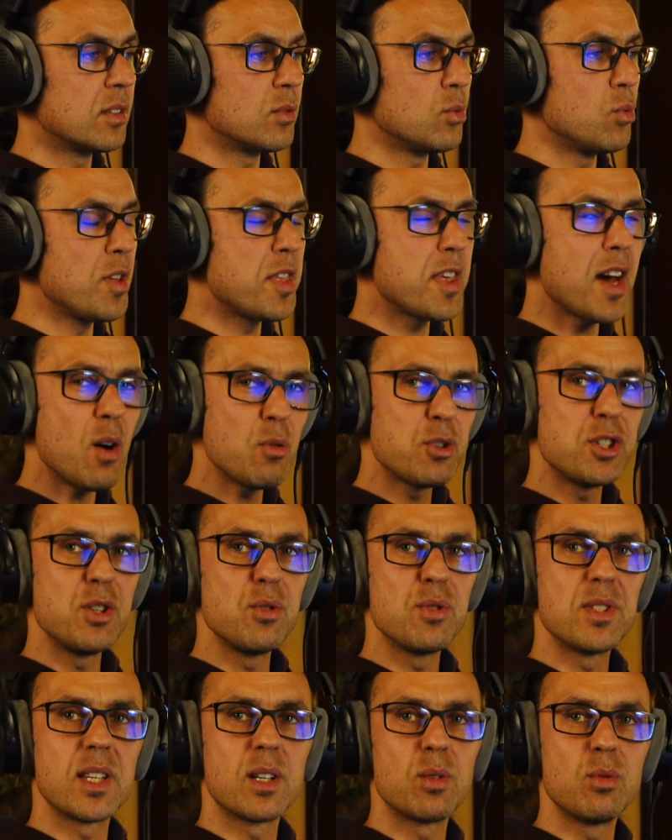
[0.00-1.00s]
without
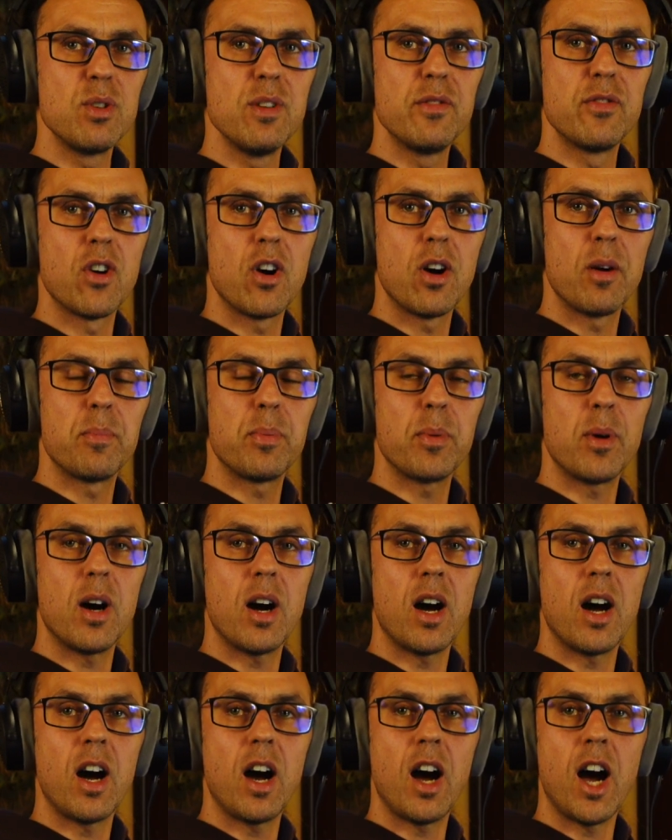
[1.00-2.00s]
using reverb,
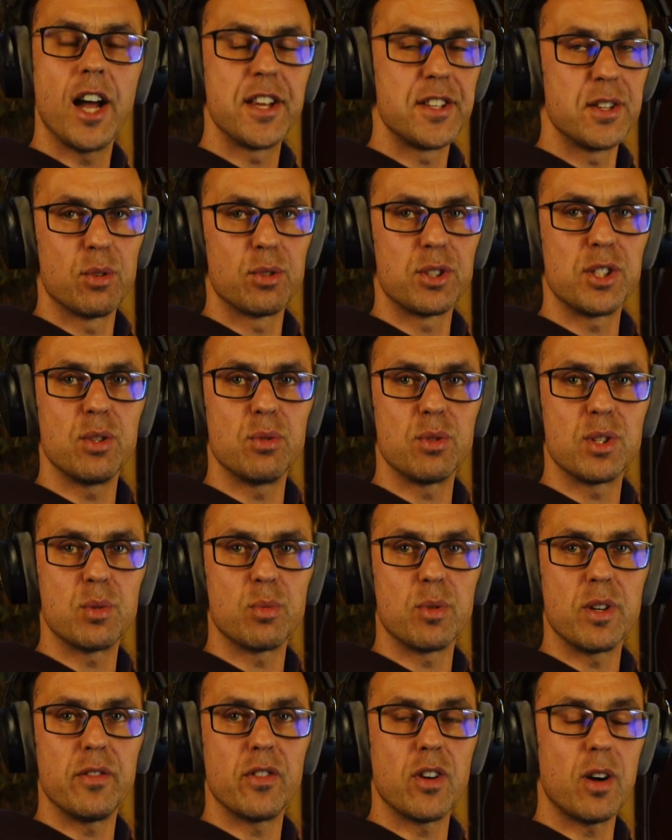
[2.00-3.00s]
I don't use
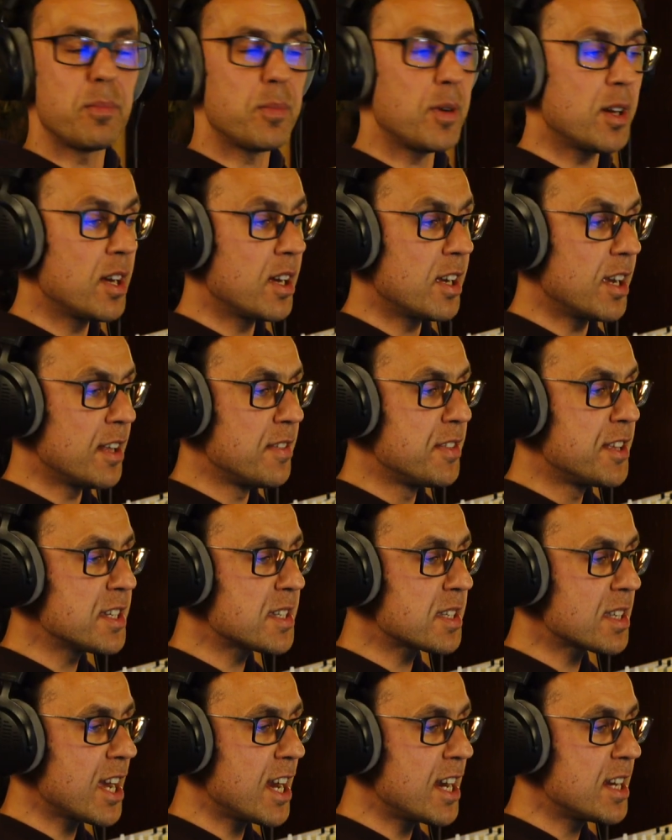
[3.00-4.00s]
reverb. In
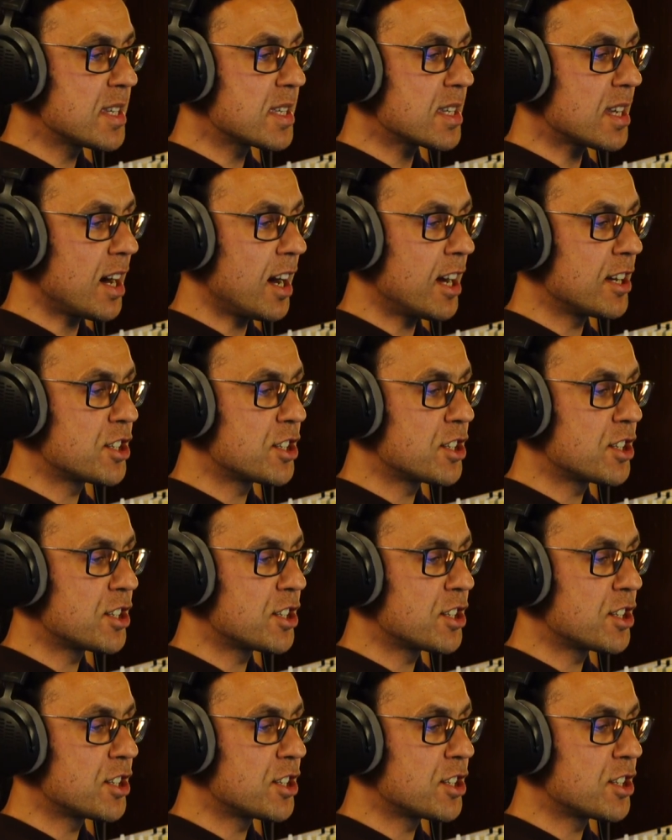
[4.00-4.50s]
this case, I